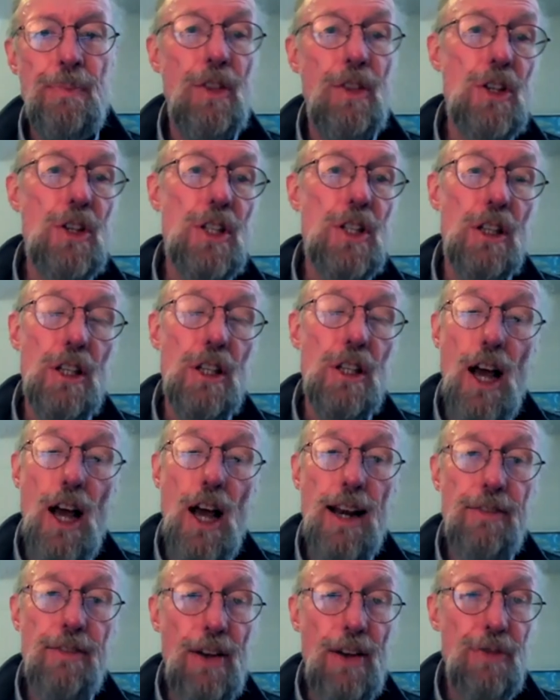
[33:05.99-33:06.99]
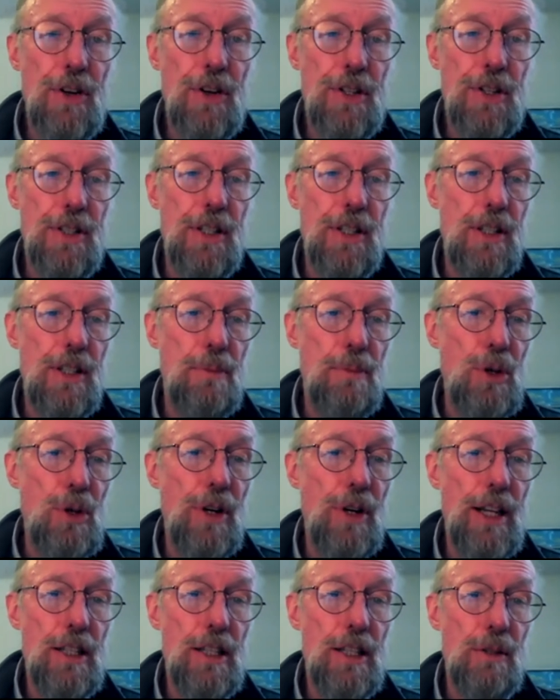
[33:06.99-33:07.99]
there's a lot of efforts in
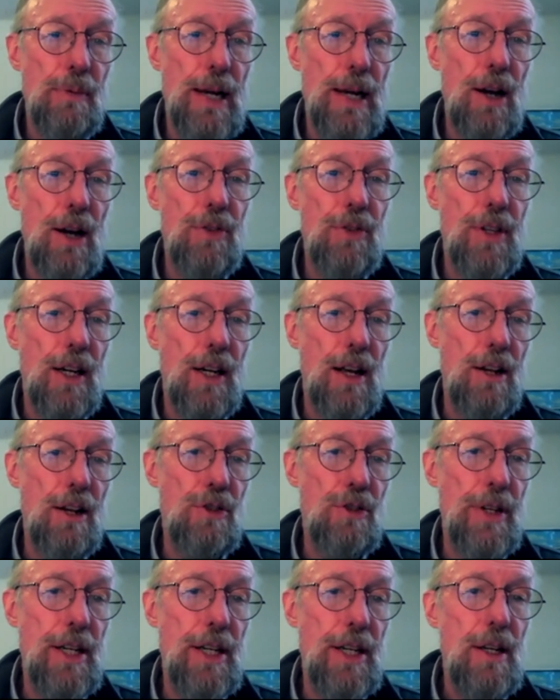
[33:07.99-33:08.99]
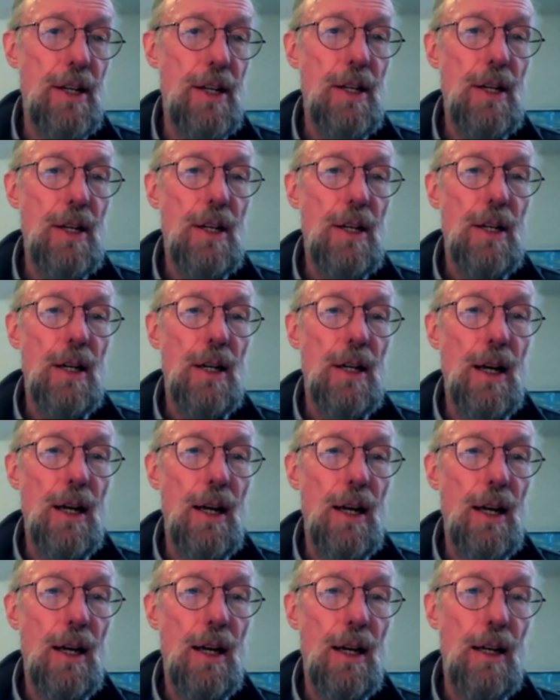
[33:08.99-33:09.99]
communities around the country,
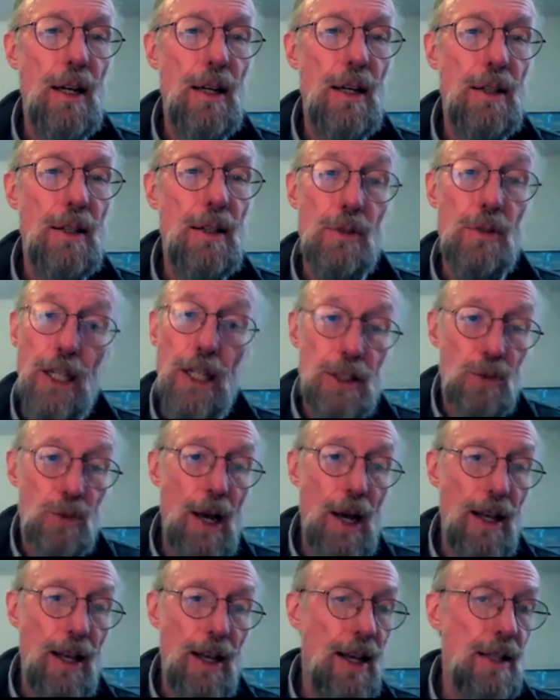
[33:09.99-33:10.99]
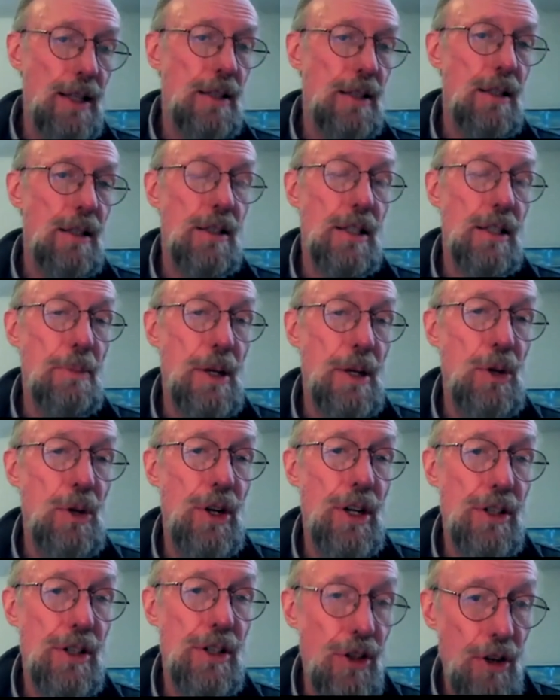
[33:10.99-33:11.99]
as well as some
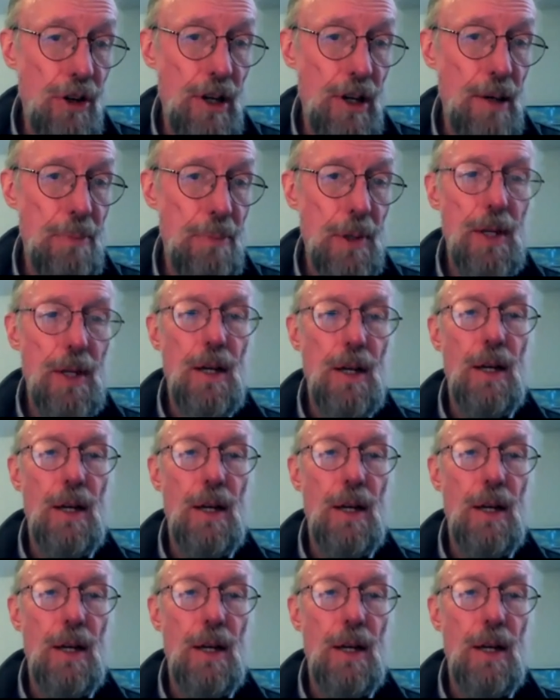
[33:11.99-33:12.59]
communities in Europe,